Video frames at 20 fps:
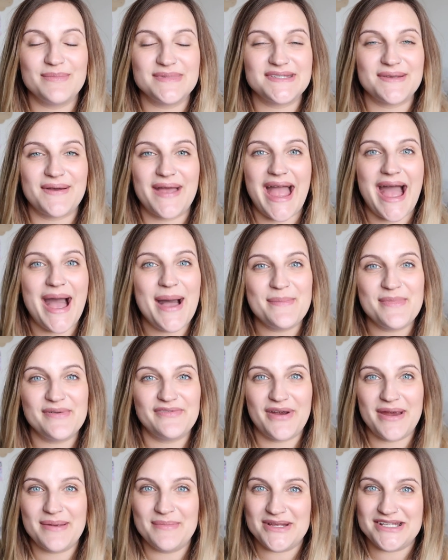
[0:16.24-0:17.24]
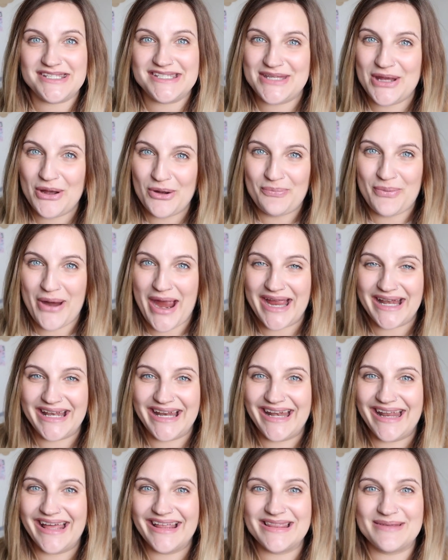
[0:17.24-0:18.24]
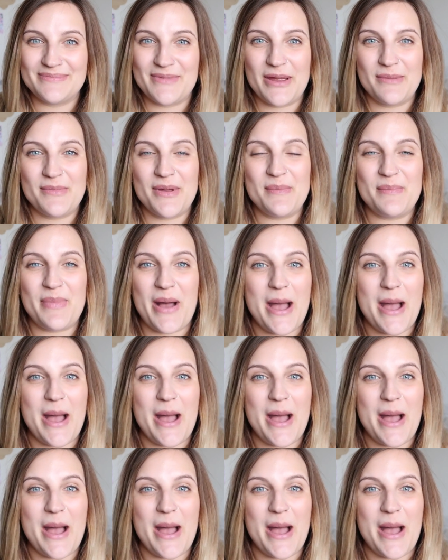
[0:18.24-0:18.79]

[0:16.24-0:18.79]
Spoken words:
So I am very much still pregnant at the moment,